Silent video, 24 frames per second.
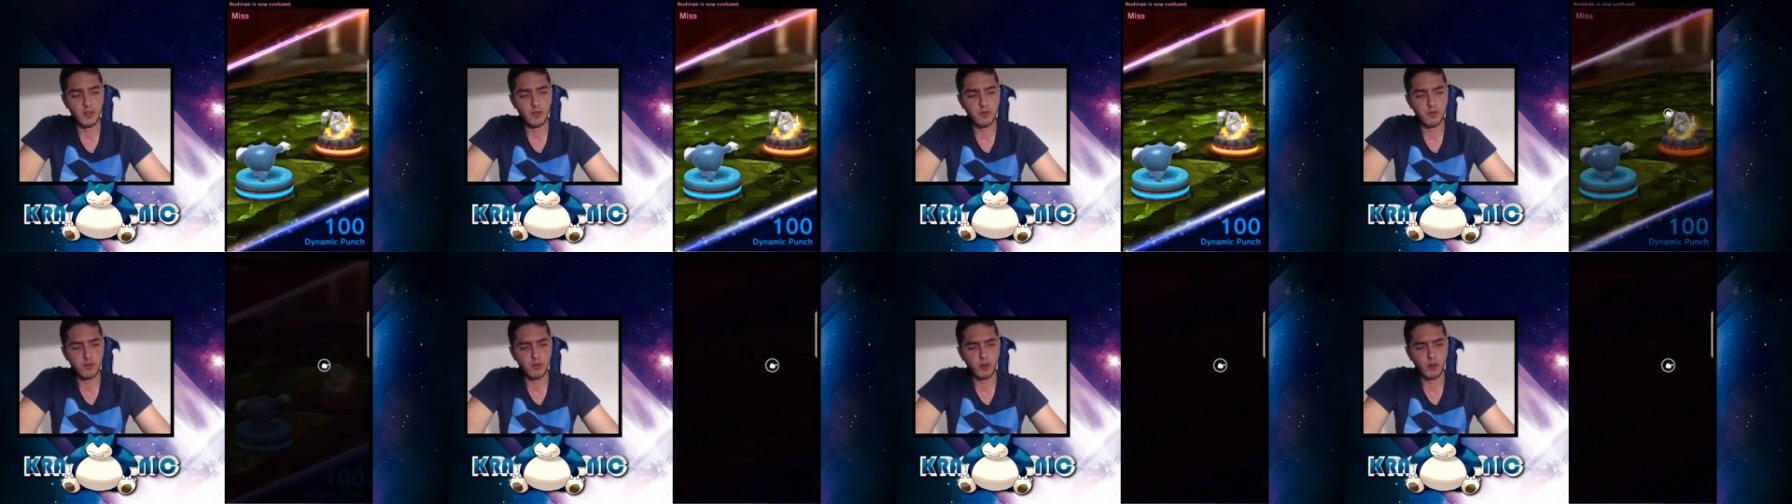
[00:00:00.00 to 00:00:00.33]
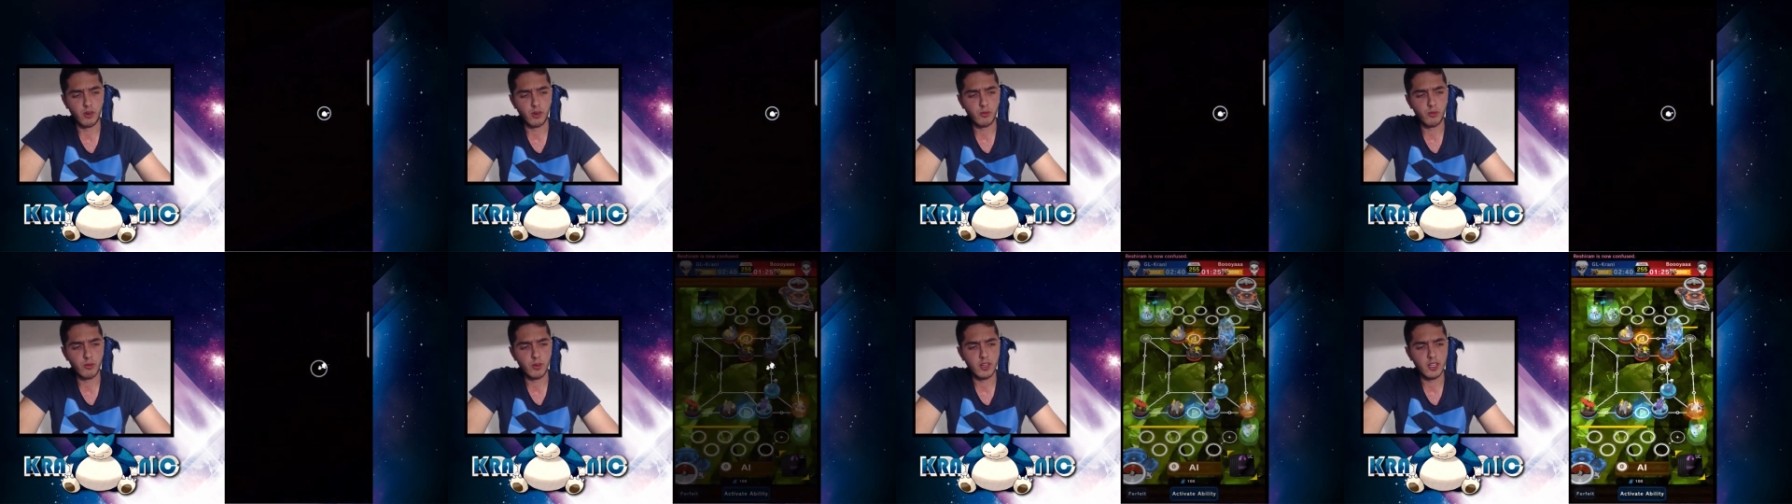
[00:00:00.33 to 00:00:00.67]

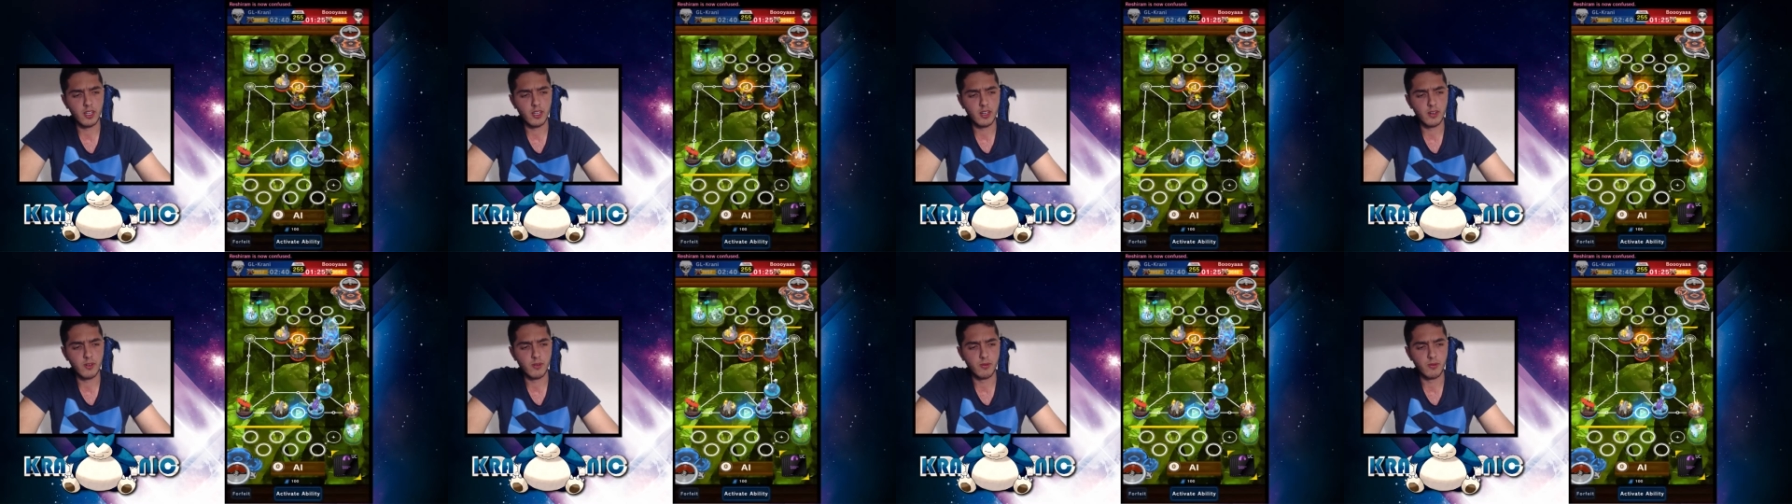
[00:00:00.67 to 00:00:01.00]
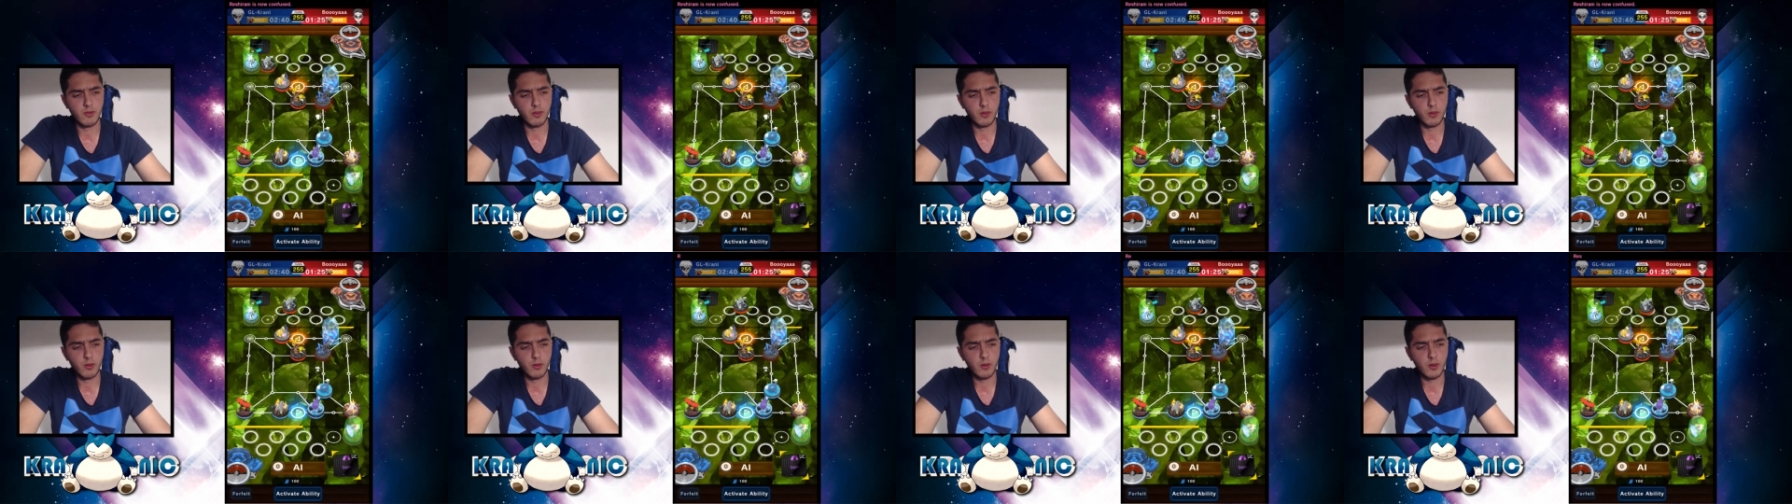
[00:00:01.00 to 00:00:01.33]
forward,
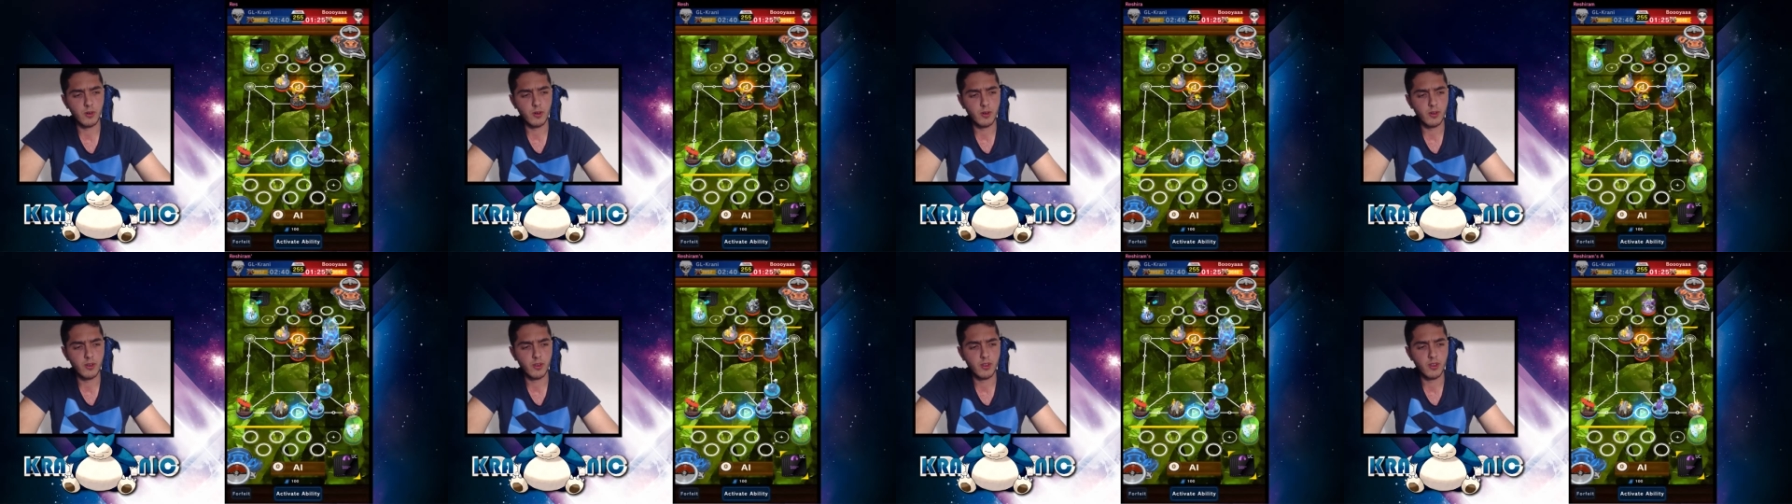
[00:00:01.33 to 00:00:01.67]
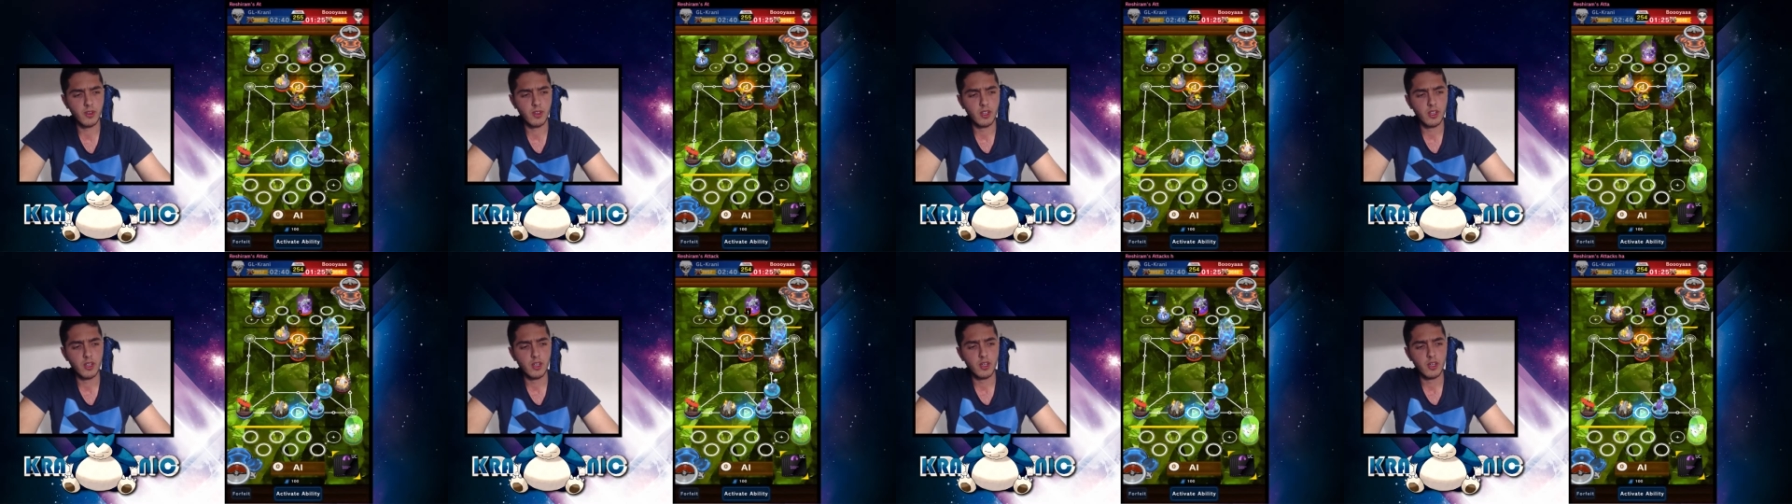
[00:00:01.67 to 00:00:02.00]
forward
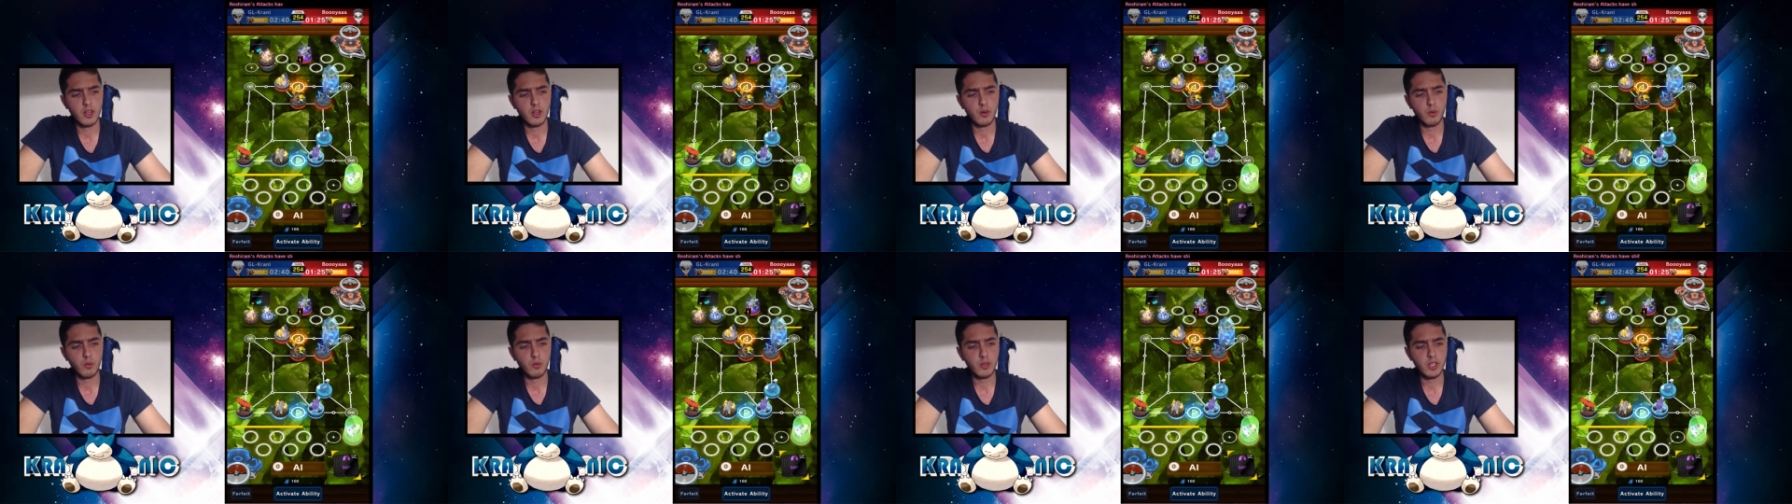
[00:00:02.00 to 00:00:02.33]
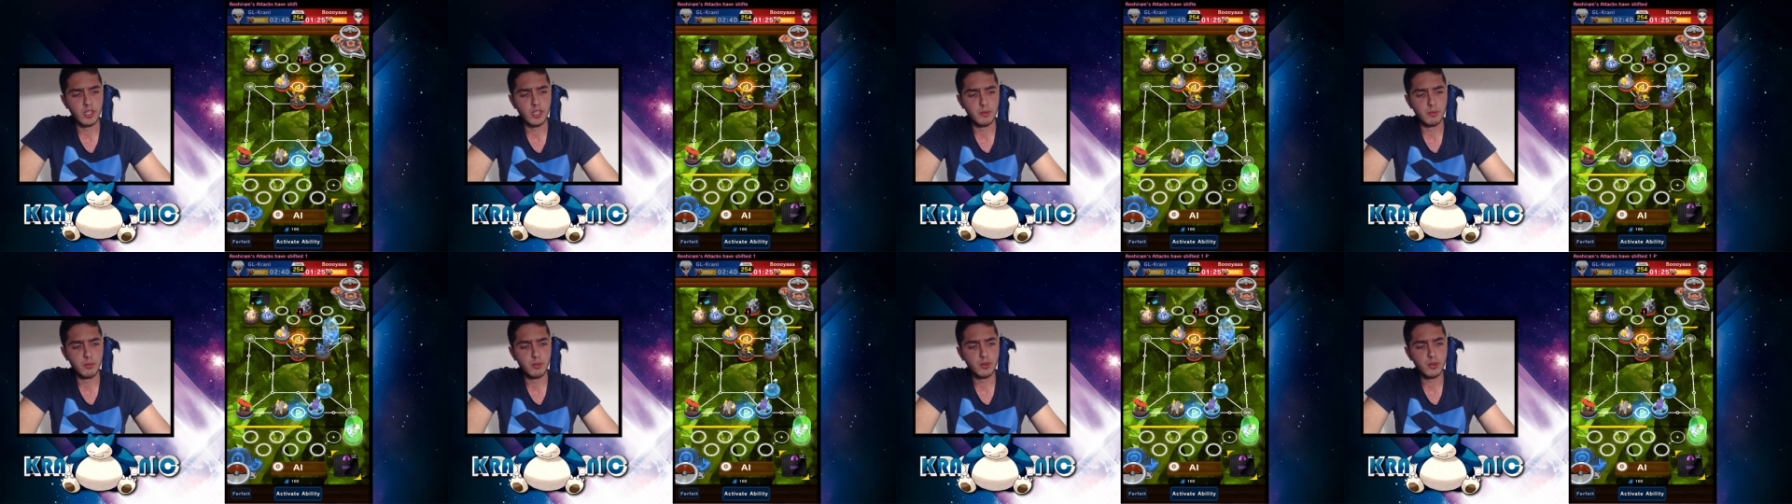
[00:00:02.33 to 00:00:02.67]

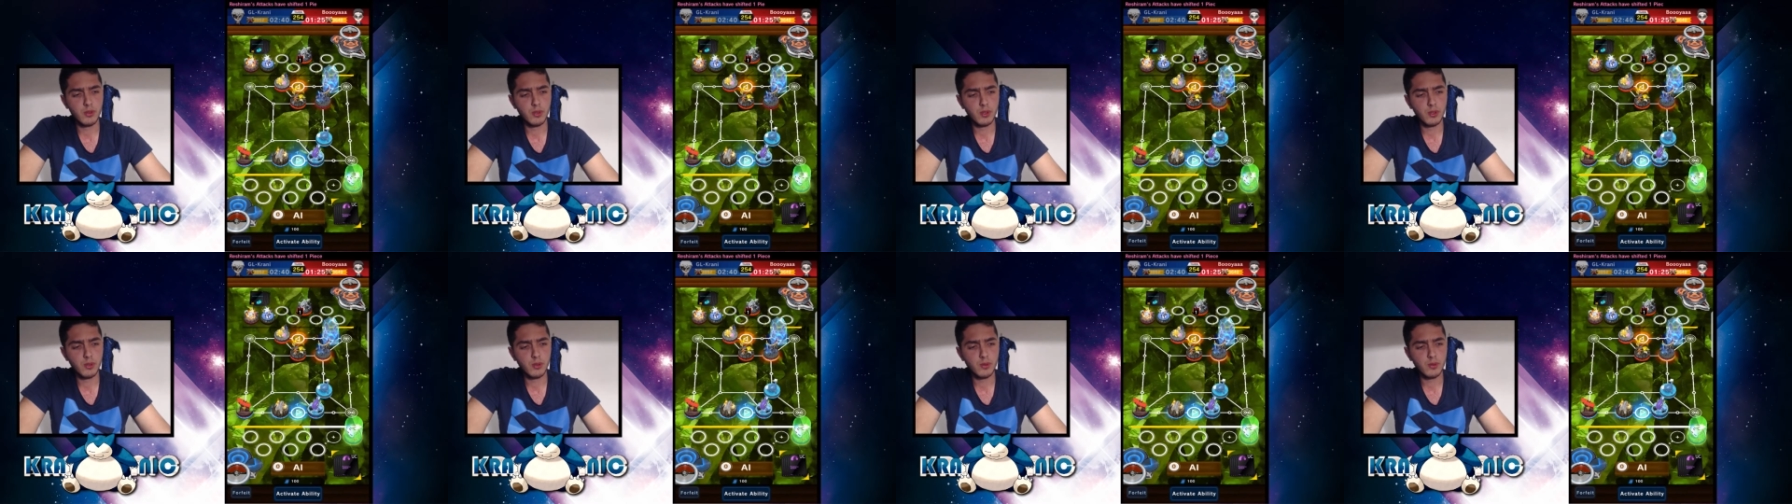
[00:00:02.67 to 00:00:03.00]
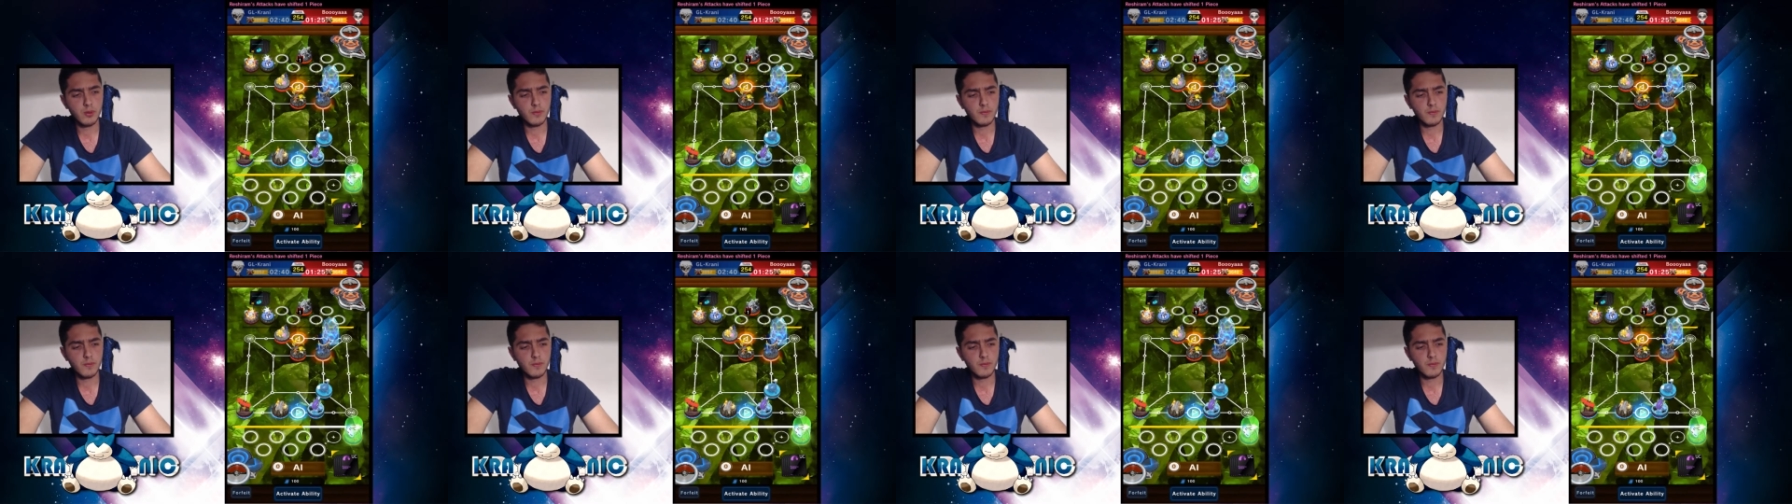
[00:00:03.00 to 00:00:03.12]
with Bulu.